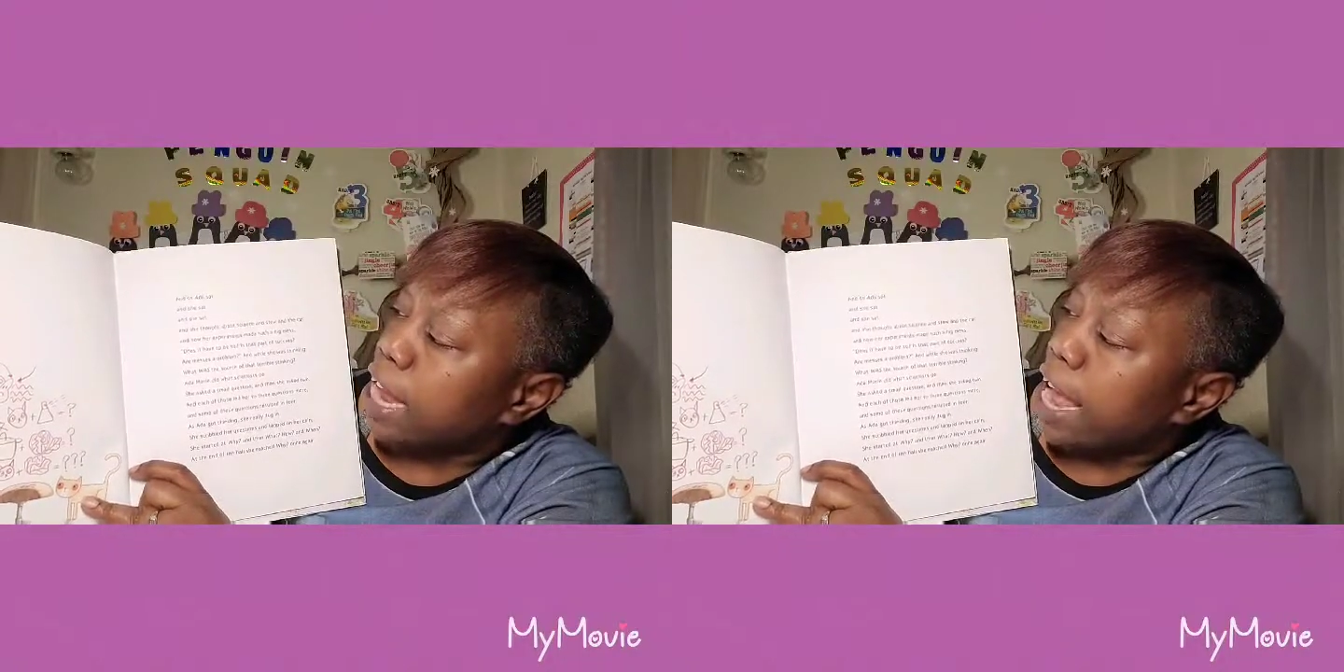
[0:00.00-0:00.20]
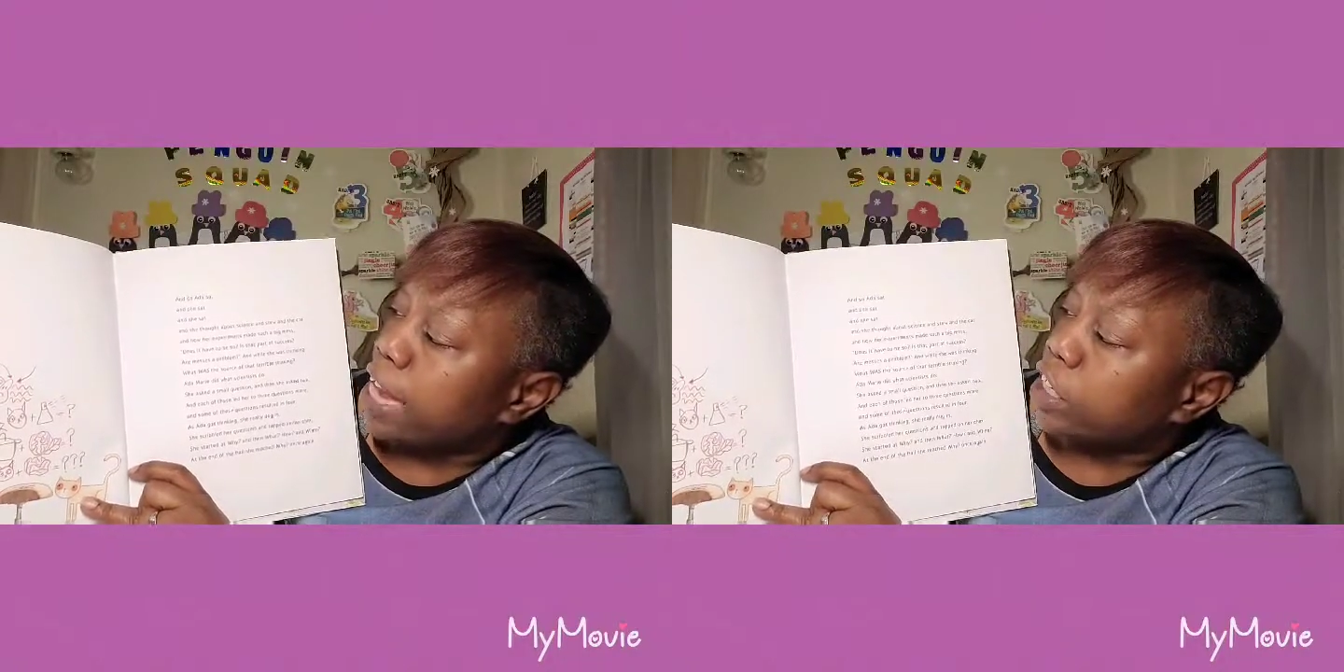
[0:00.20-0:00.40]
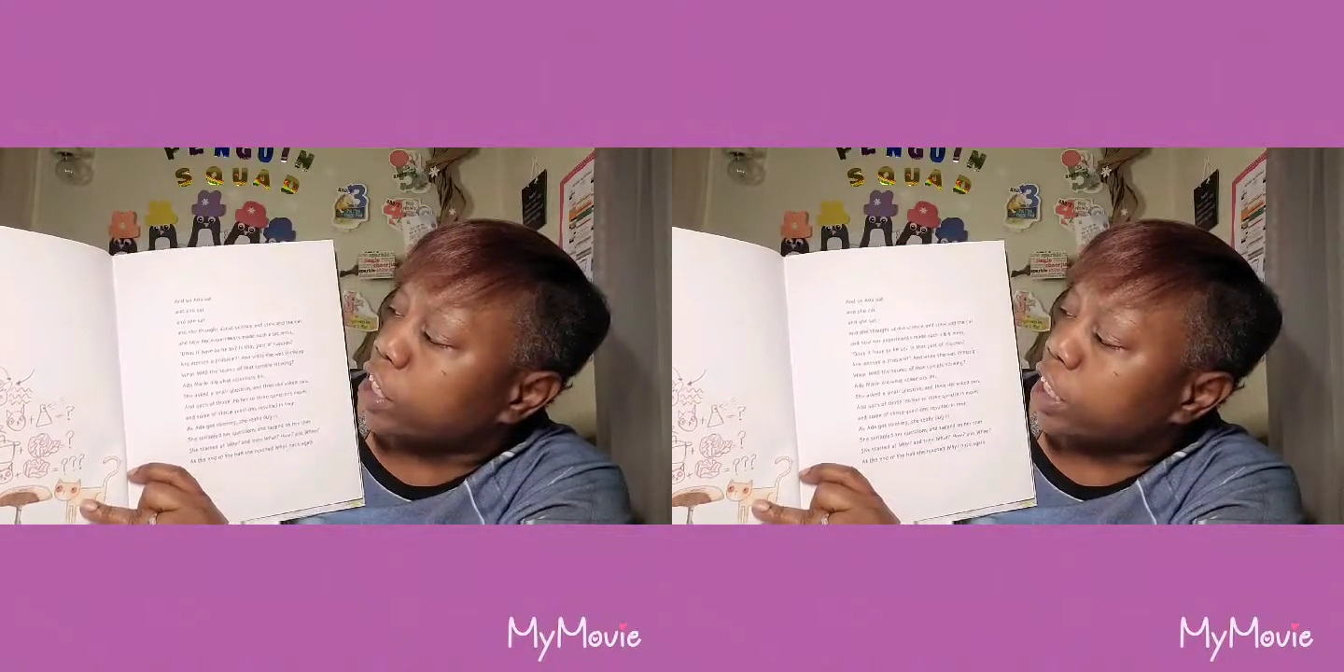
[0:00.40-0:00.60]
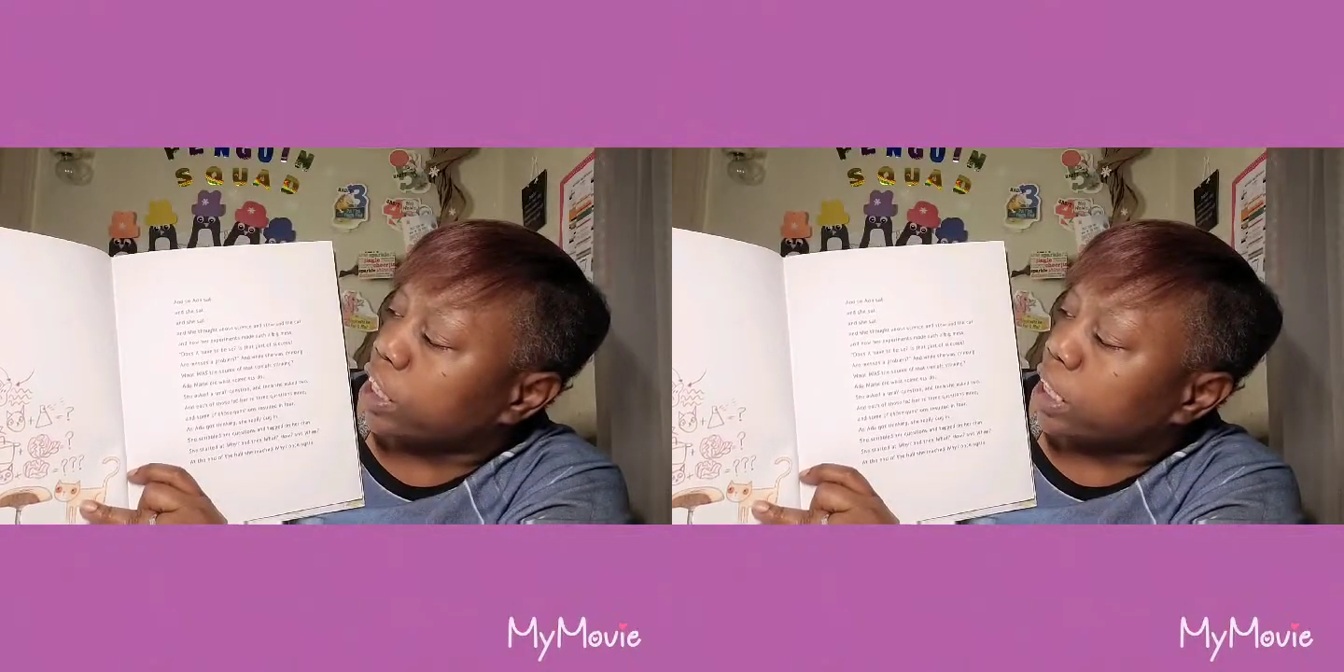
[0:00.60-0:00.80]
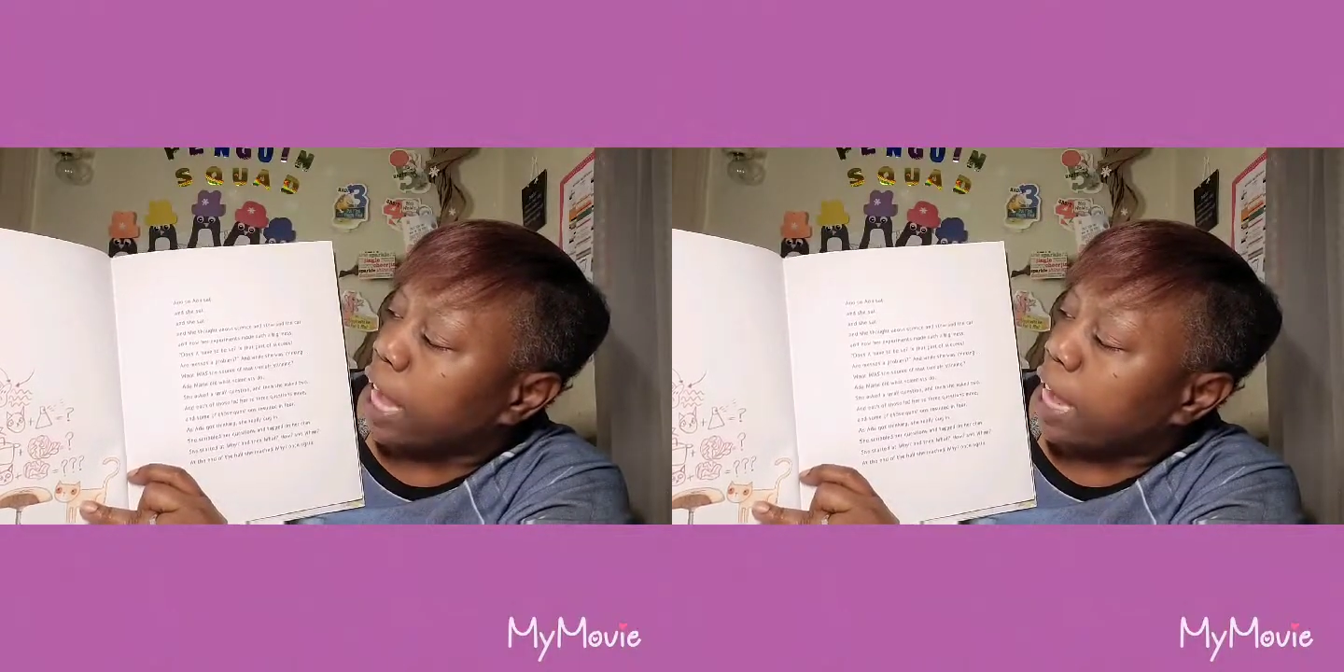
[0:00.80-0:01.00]
and she
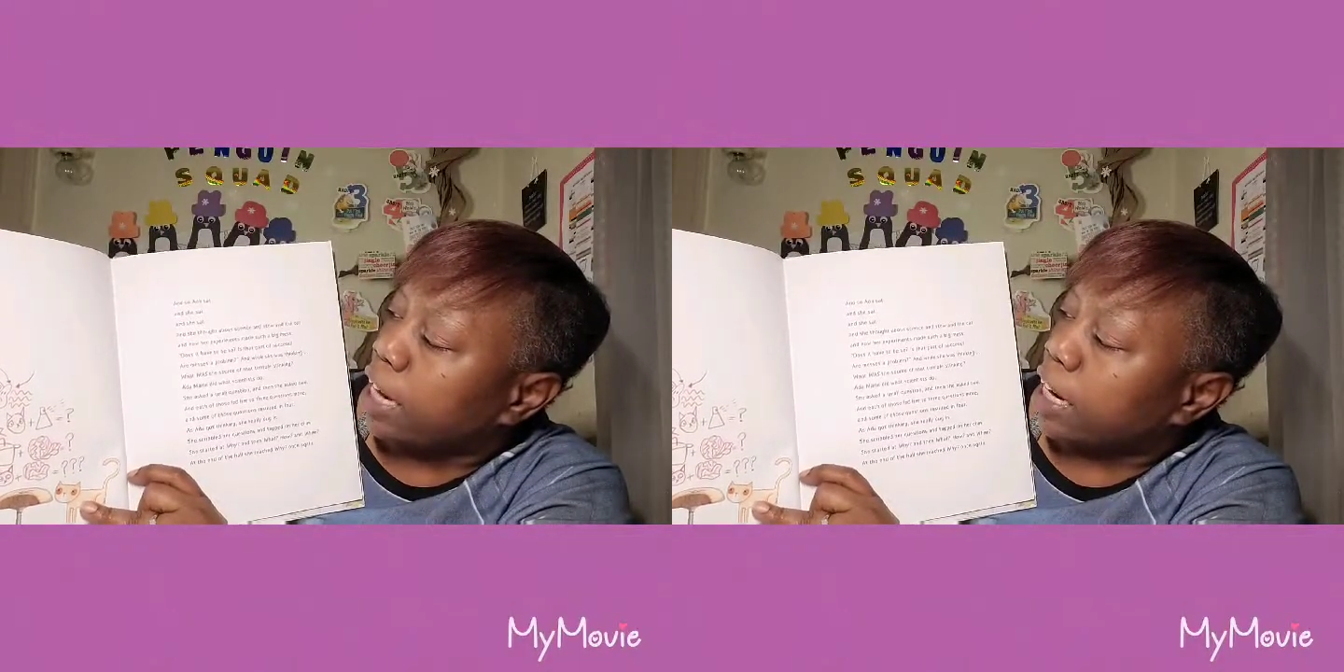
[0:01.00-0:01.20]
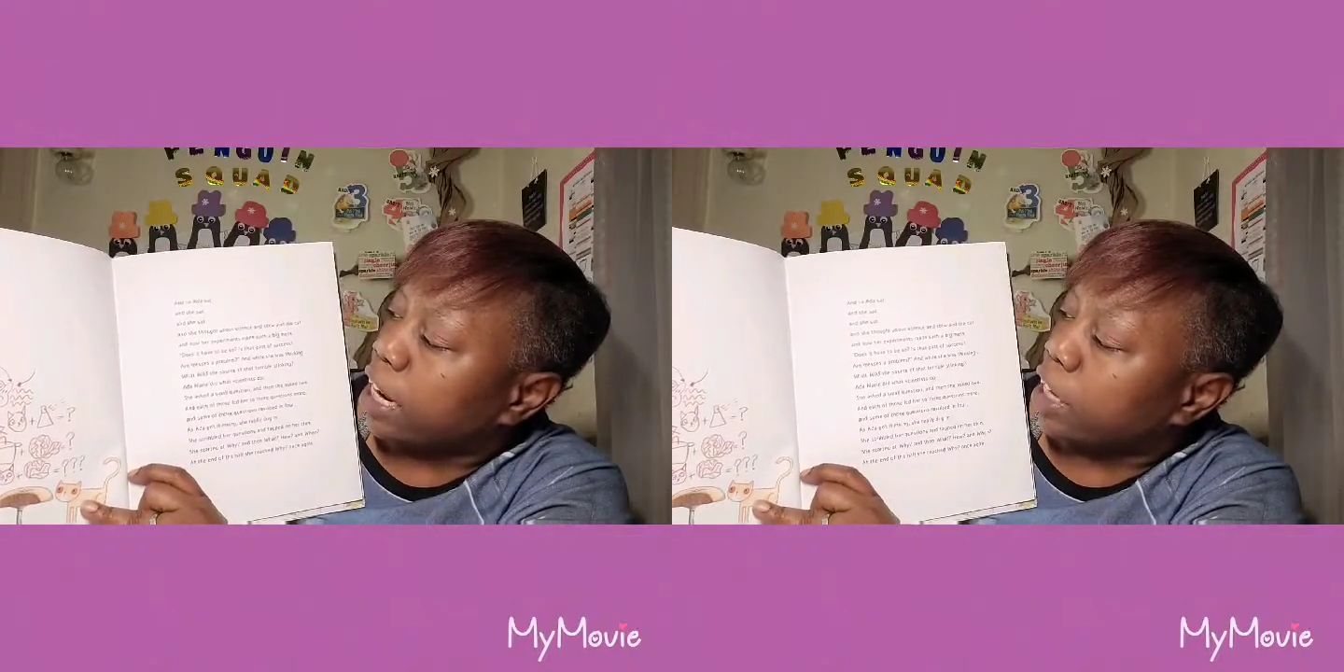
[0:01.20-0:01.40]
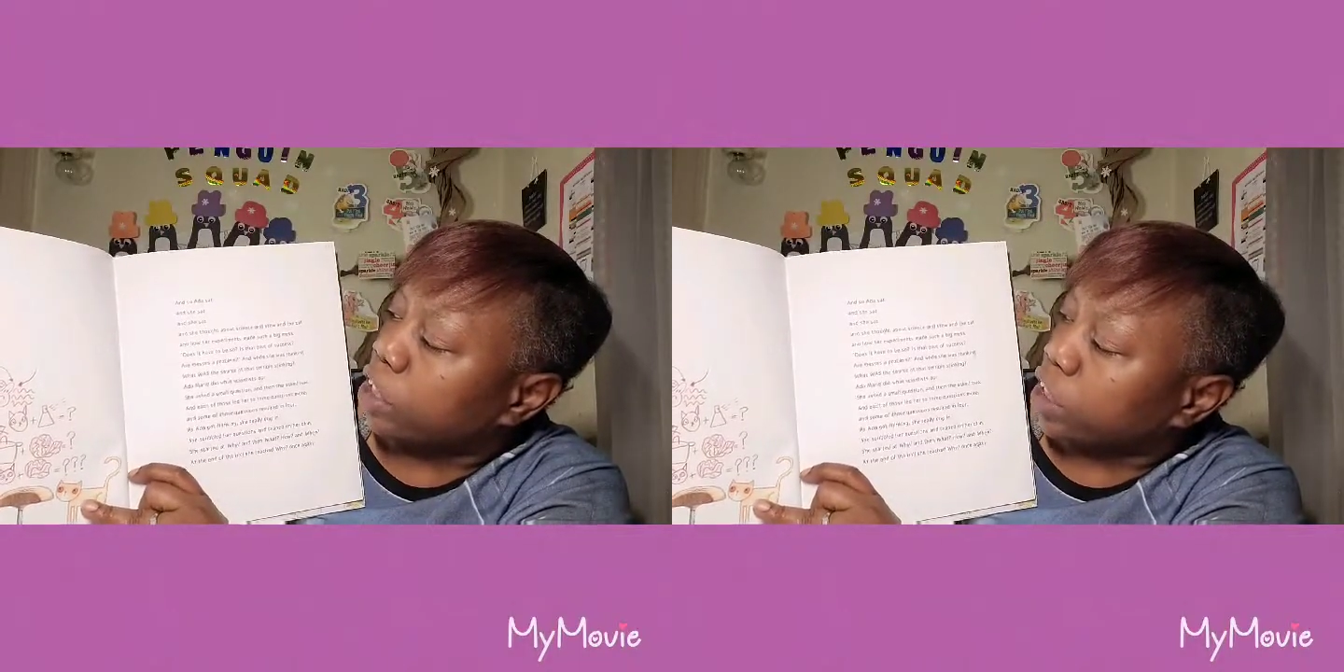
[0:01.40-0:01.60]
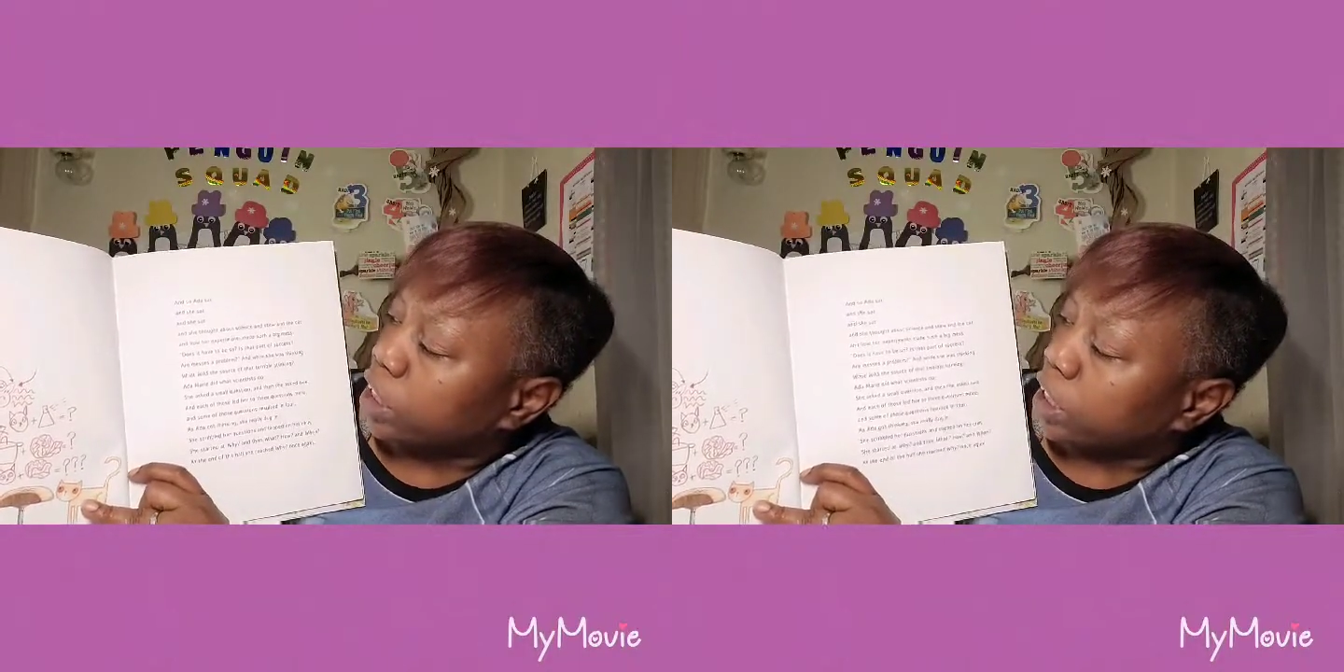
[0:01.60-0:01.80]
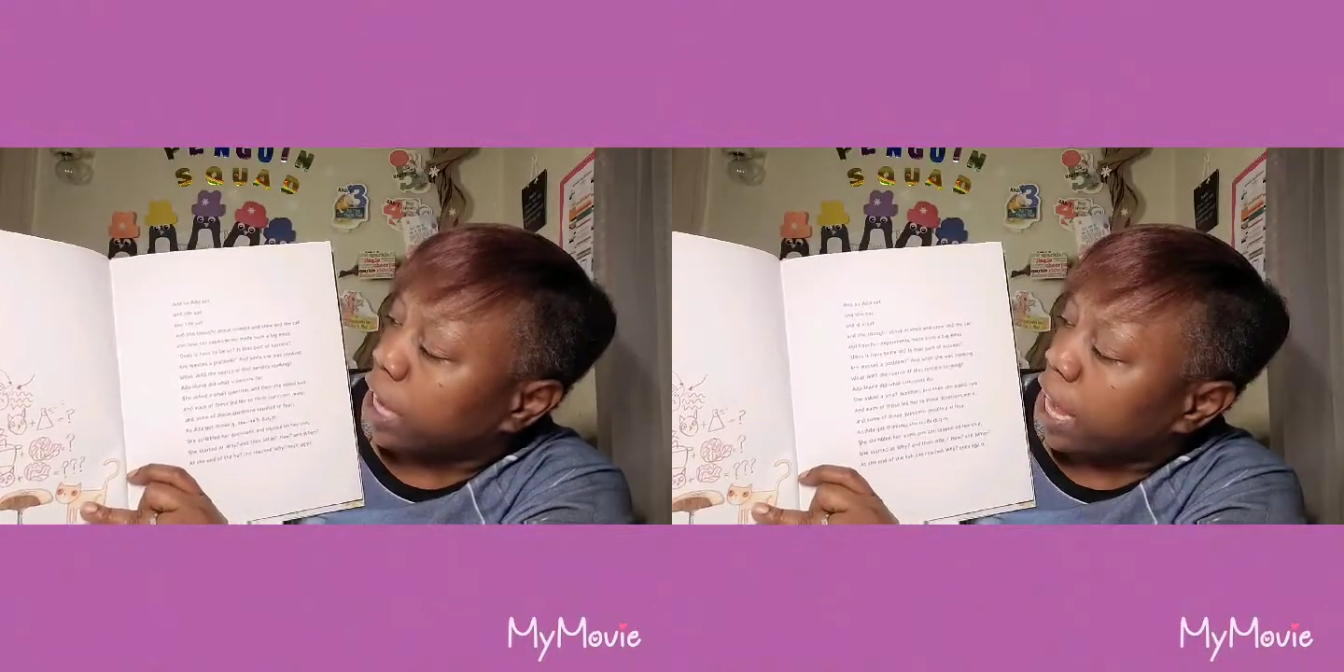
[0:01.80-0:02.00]
sat, and she
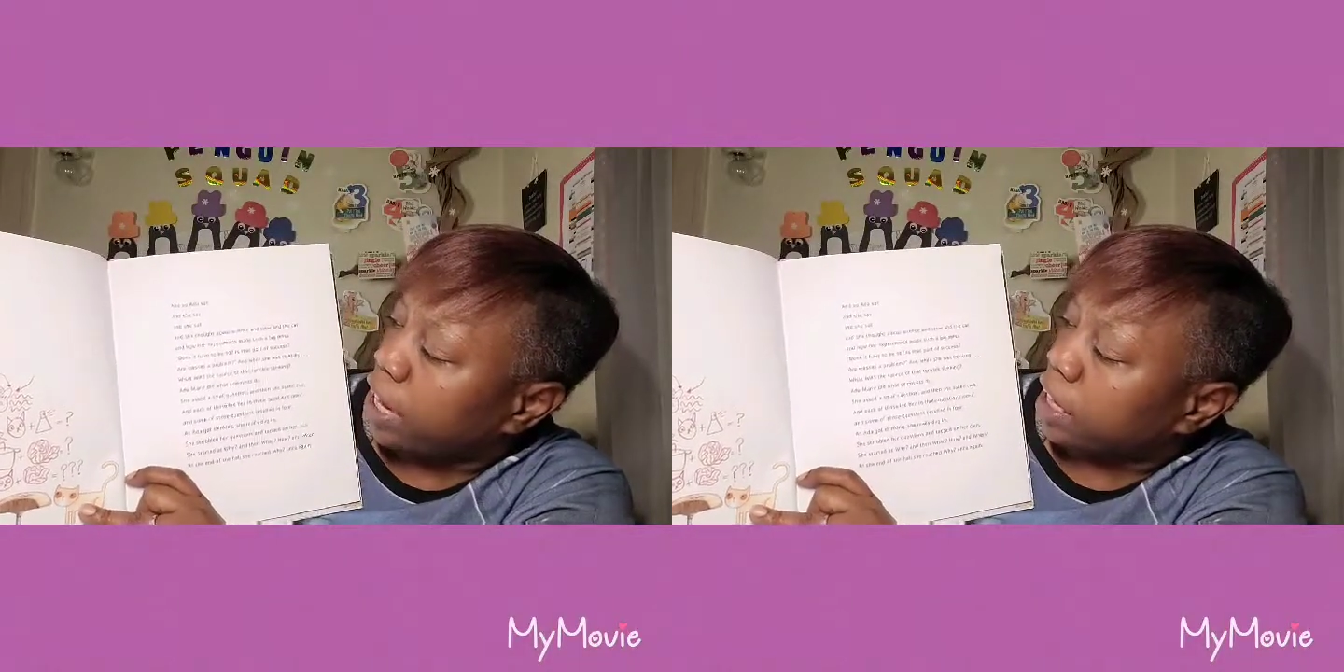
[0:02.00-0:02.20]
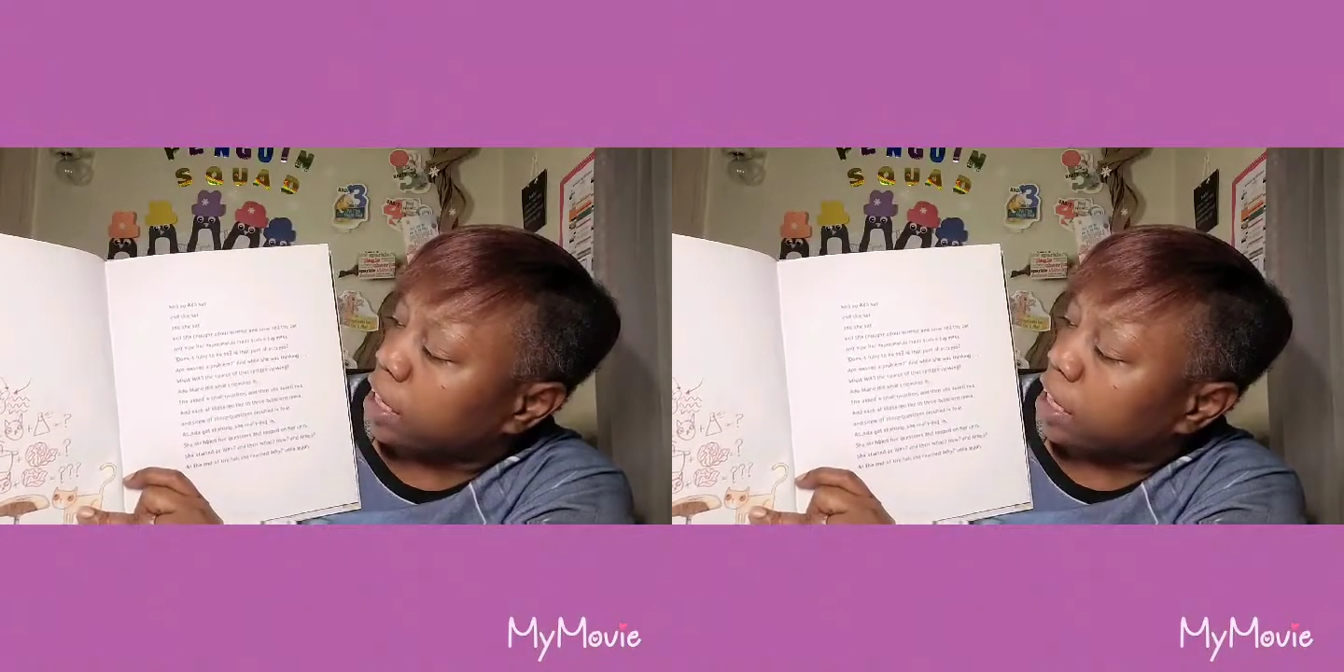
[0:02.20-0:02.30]
sat,